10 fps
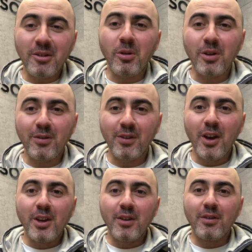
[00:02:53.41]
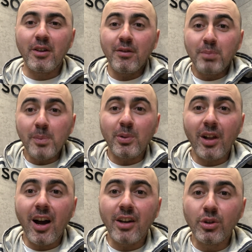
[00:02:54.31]
you know, if
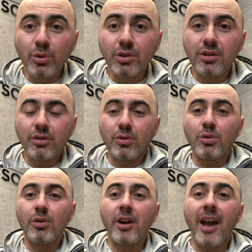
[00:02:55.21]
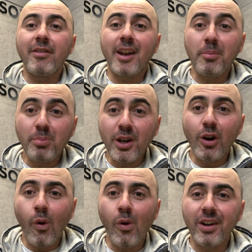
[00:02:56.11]
people are used to having a big
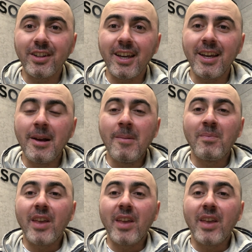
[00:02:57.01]
holiday